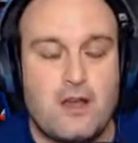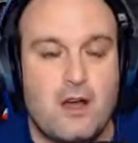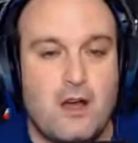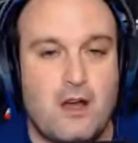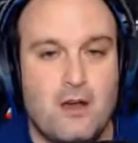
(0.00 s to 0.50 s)

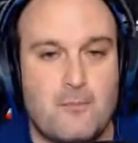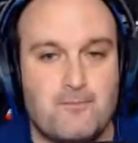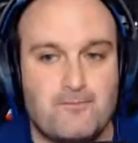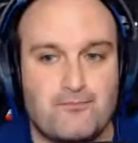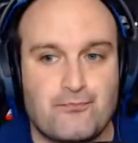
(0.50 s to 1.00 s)

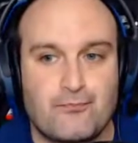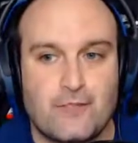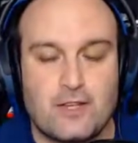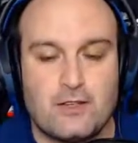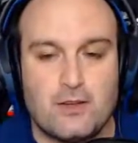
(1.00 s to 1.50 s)
You
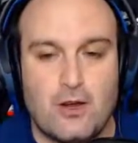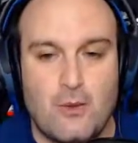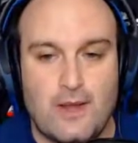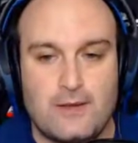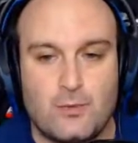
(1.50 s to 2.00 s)

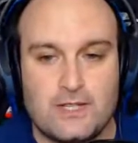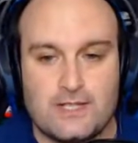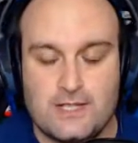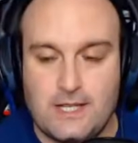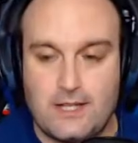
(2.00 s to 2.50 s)
know, and we
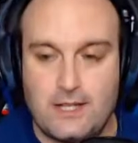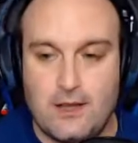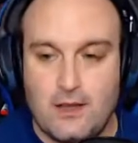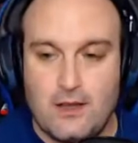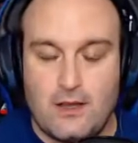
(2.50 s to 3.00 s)

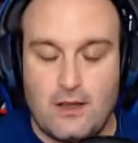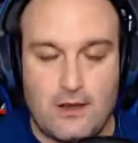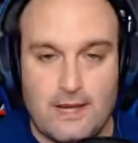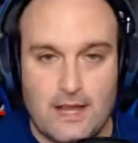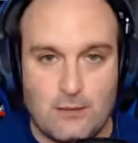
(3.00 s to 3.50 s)
see
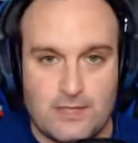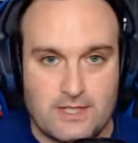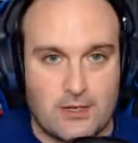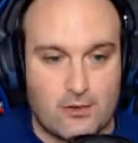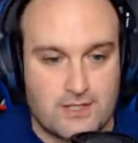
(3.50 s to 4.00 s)

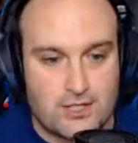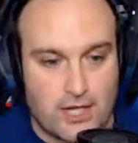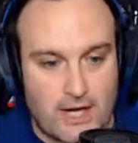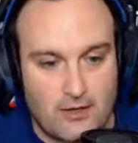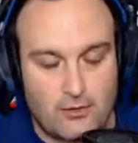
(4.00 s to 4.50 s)
her as a
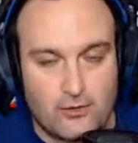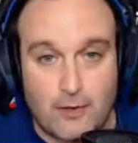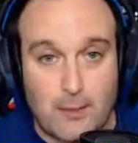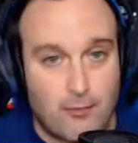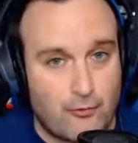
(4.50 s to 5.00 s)
child
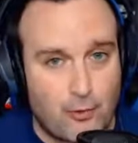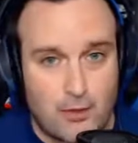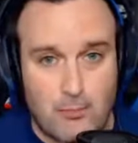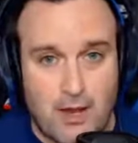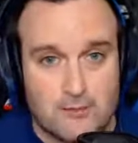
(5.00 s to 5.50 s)
right before
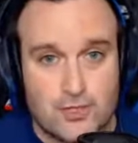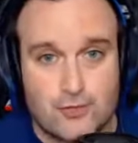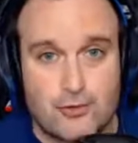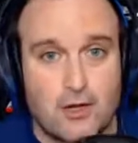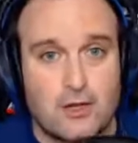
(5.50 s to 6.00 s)
the bomb
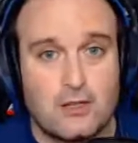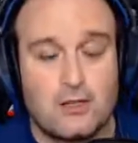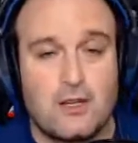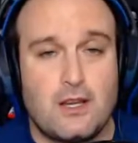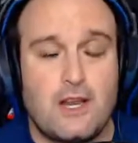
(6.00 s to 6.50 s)
struck,
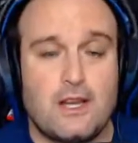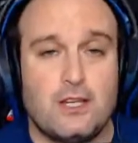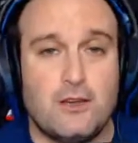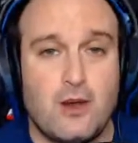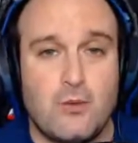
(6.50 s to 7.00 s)

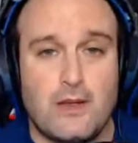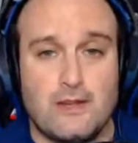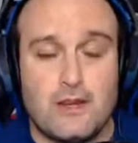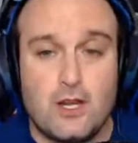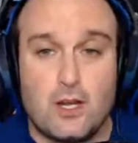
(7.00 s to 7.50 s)
you know,
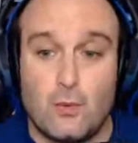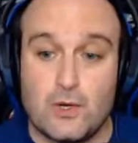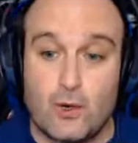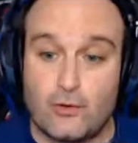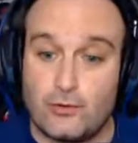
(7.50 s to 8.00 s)
and
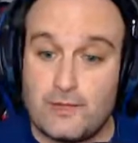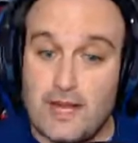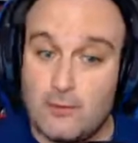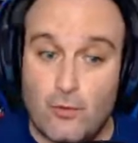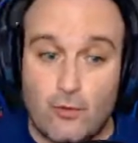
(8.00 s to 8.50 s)
we also
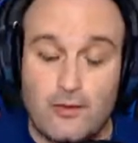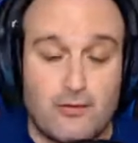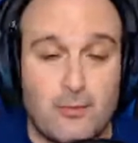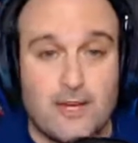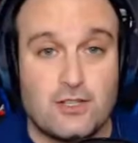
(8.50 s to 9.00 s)
get more
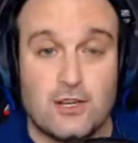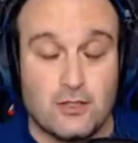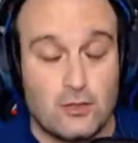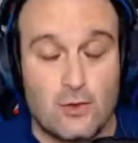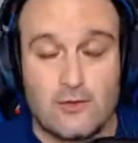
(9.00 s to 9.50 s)
information
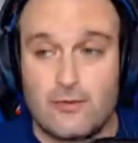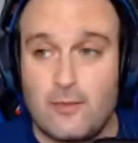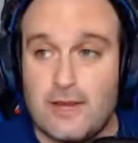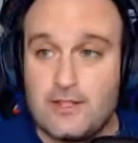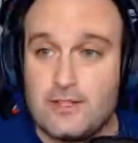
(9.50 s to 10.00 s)
and new
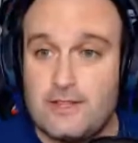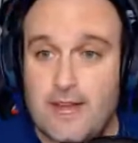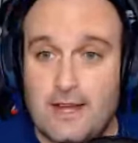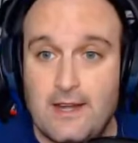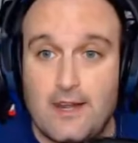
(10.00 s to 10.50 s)
information
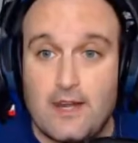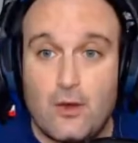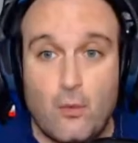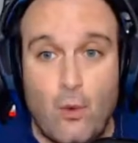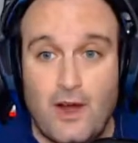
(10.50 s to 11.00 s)
that
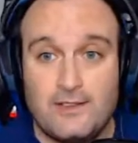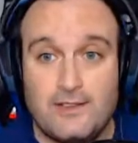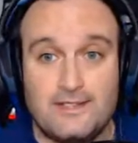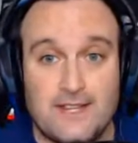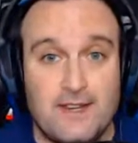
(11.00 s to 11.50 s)

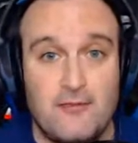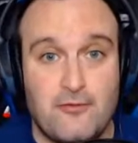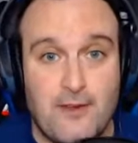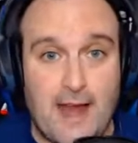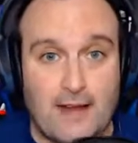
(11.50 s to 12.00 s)
Wanda did, in
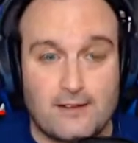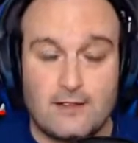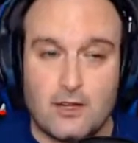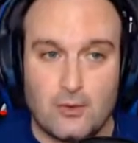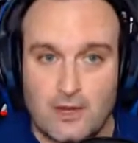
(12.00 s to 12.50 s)
fact,
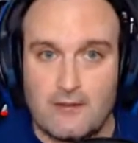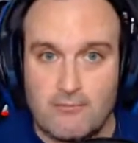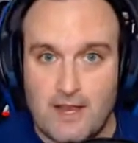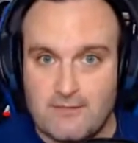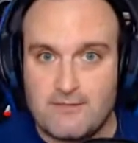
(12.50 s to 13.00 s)
you know,
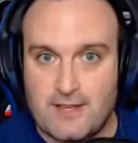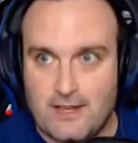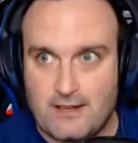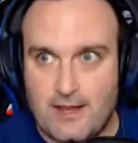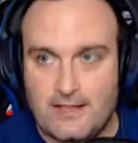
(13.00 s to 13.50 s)

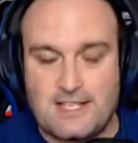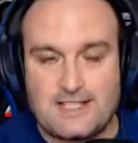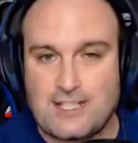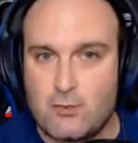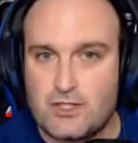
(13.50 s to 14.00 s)
at least
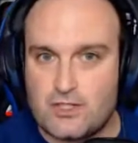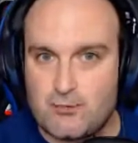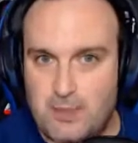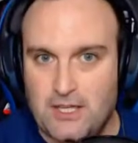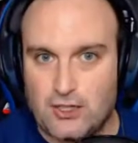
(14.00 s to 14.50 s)
that's what's
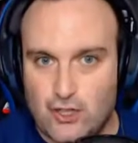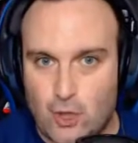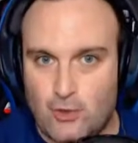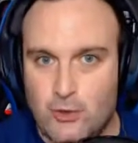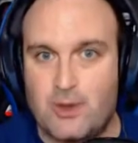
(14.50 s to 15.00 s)
being
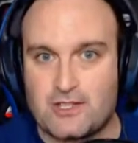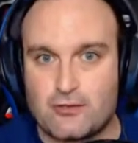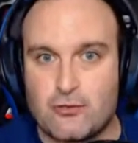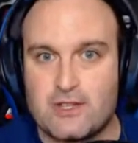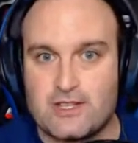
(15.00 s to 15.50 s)
shown to us
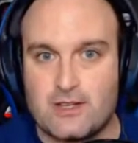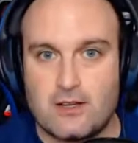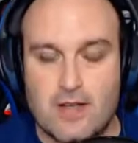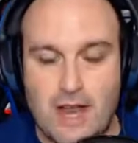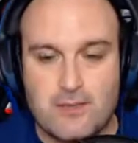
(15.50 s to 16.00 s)
through this
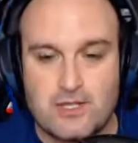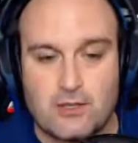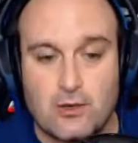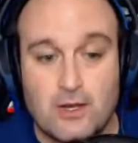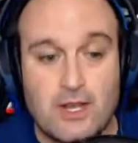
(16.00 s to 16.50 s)

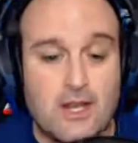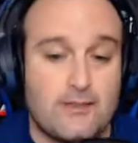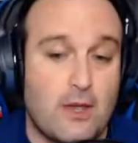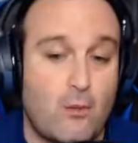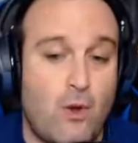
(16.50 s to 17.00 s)
episode,
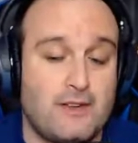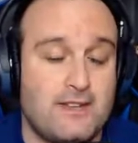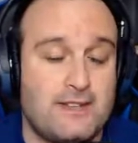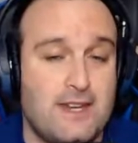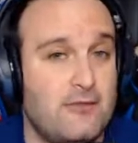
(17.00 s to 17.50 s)
that Wanda
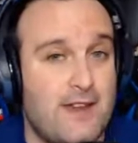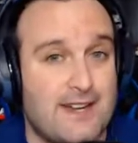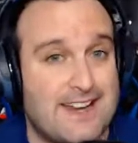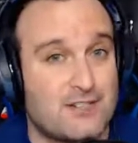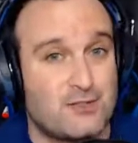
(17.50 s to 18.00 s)
did, in
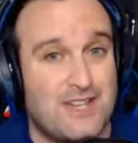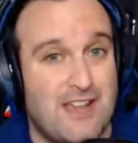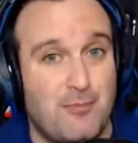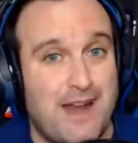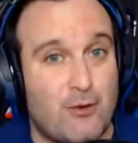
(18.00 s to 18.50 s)
fact, actually
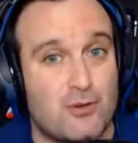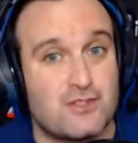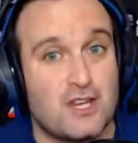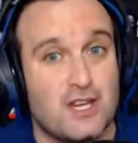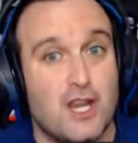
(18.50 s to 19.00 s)
have
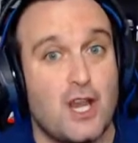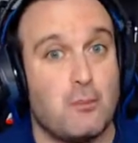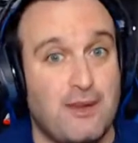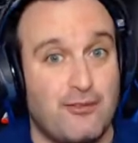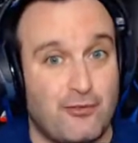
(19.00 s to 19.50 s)
powers
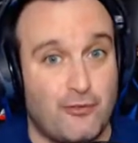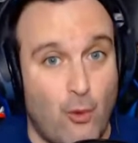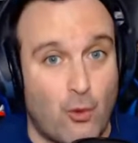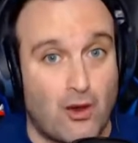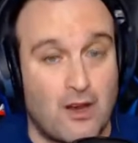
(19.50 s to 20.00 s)

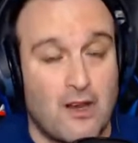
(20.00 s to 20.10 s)
before